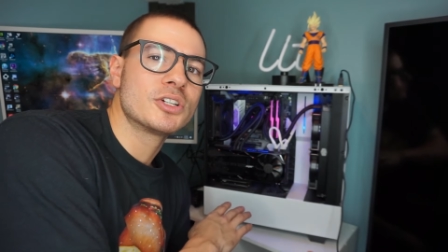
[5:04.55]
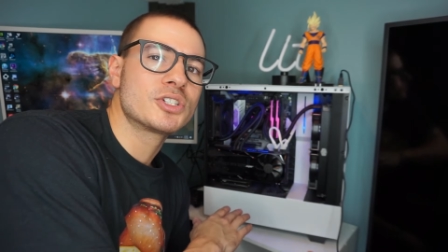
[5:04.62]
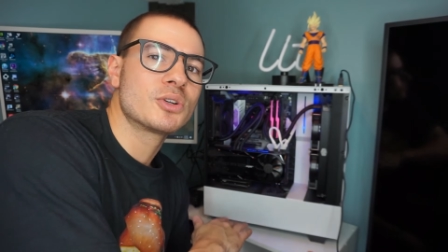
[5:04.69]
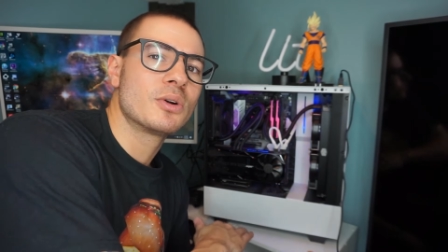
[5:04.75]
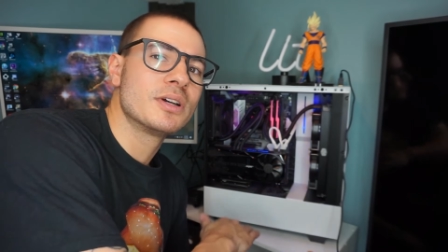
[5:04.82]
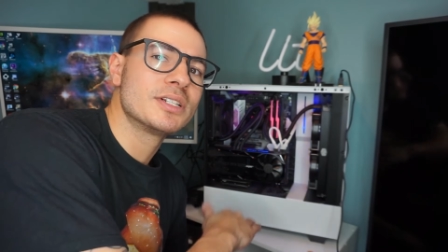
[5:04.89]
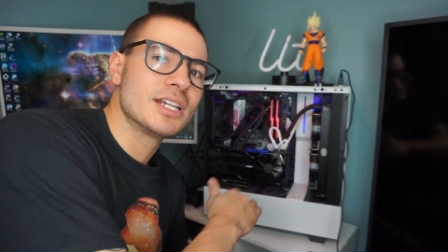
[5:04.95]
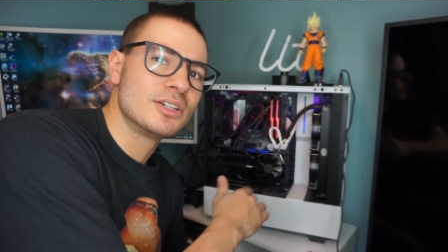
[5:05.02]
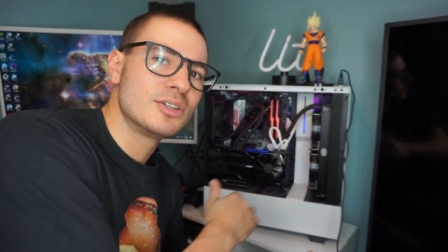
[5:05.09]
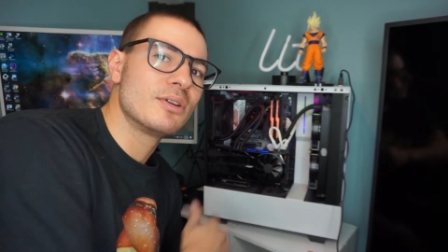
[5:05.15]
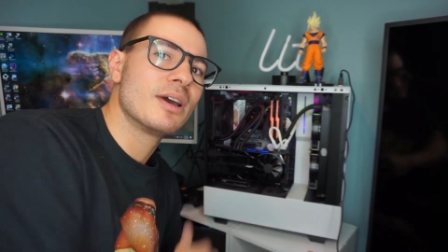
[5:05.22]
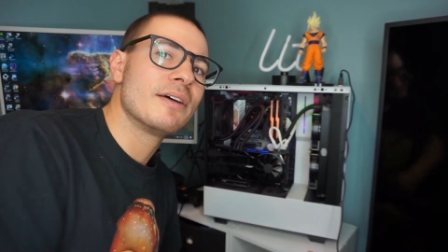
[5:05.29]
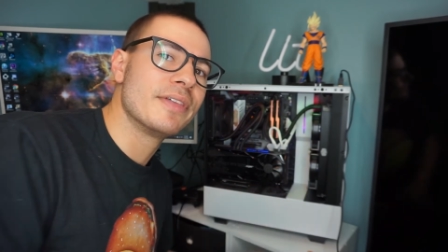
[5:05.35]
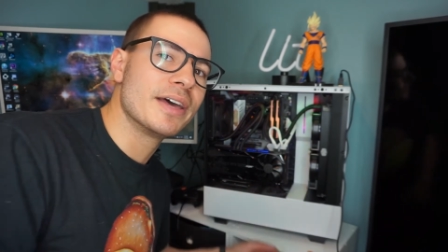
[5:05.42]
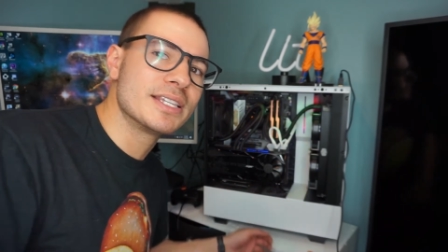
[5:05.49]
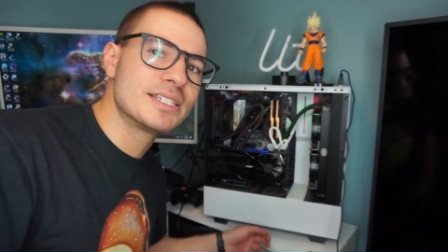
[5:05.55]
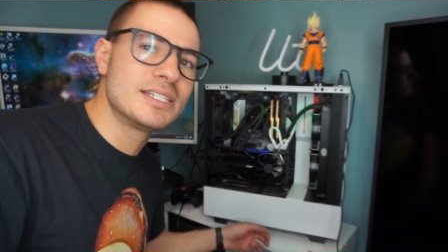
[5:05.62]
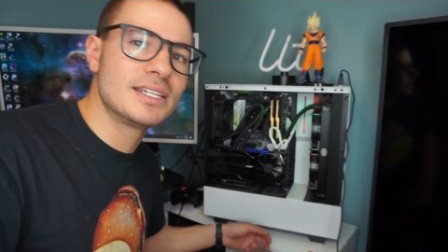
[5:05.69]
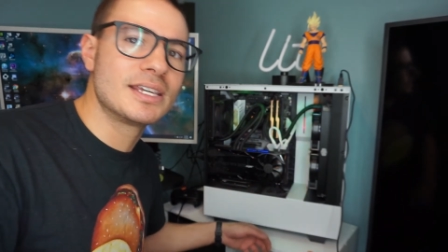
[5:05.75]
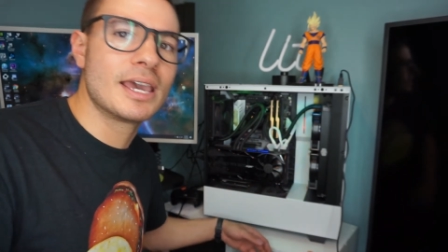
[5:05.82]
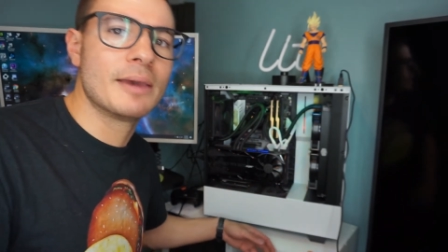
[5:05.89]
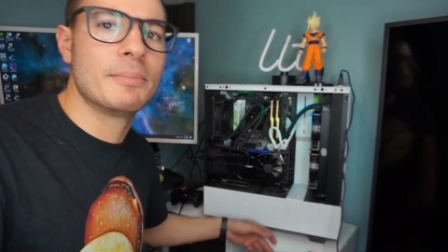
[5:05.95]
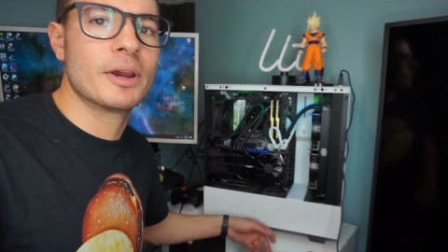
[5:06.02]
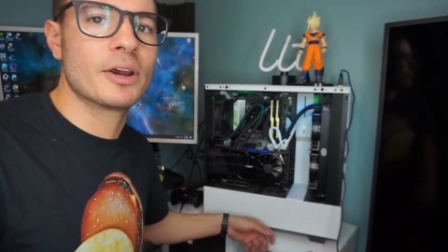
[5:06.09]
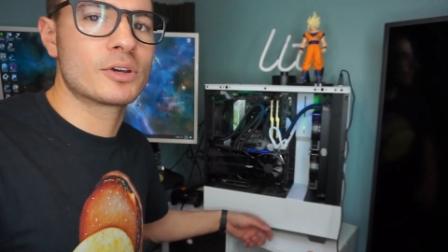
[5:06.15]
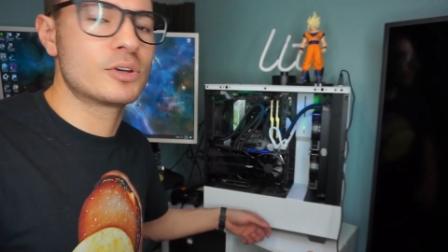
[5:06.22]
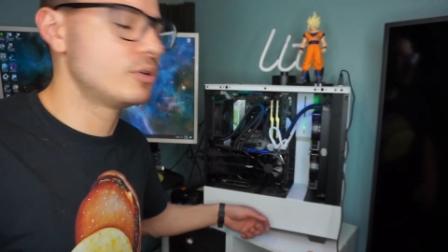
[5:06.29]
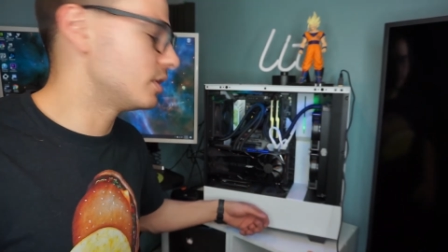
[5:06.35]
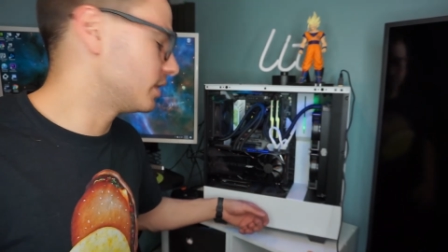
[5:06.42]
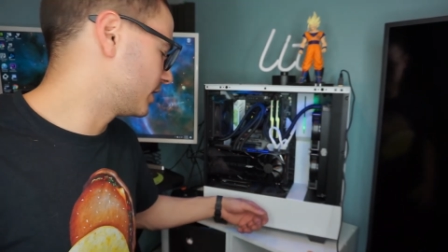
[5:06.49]
storage, I do have that Seagate
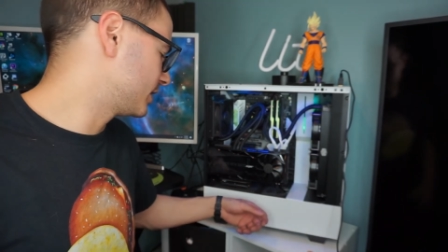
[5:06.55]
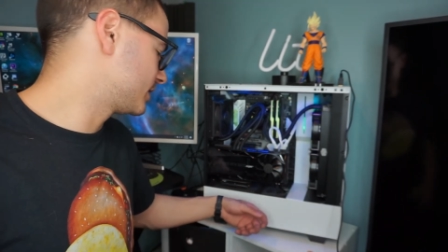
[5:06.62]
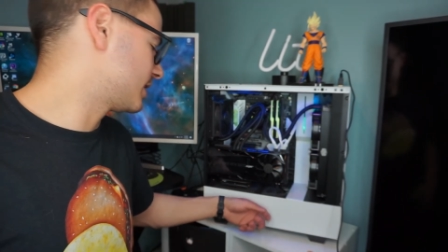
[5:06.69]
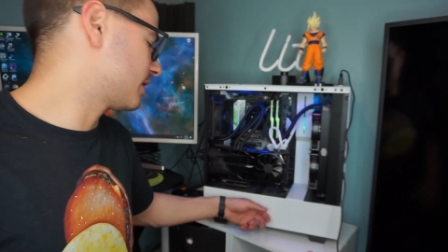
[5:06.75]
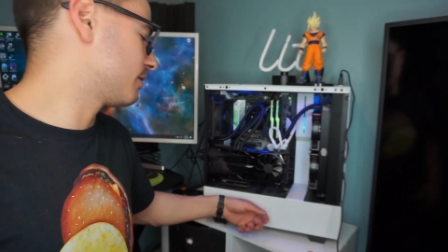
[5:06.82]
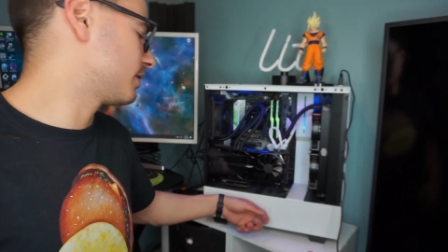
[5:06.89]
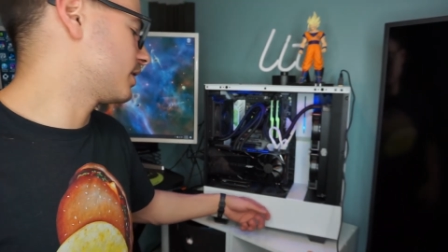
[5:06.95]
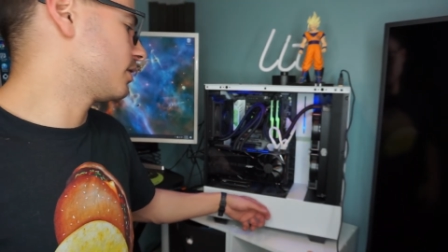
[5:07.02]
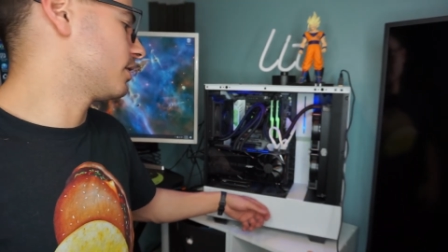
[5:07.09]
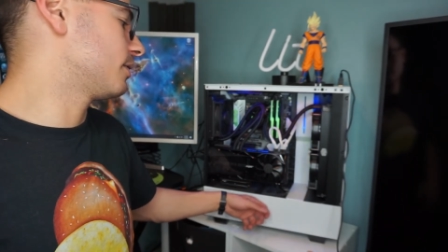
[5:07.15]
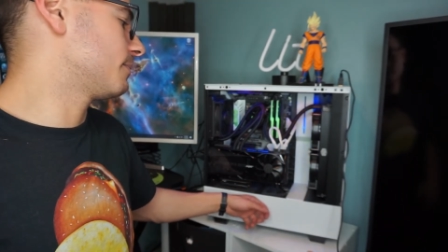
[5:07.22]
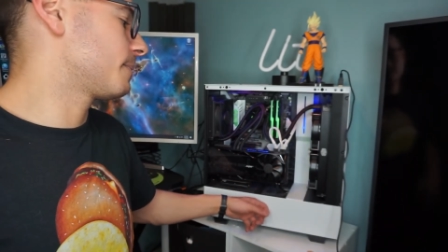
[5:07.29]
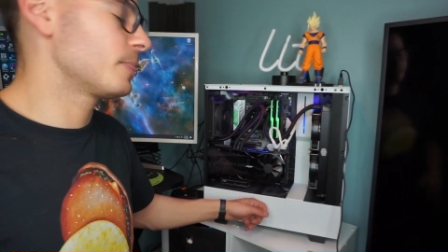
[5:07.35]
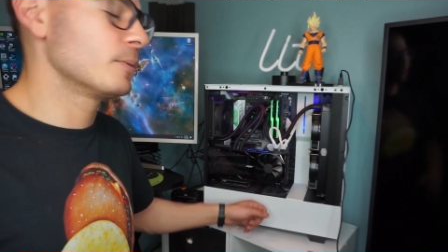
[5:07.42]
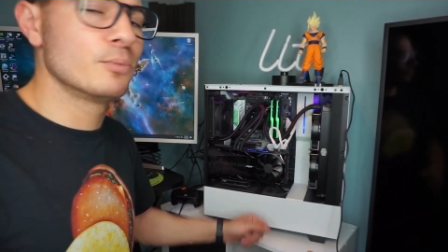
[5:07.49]
Barracuda that's down here.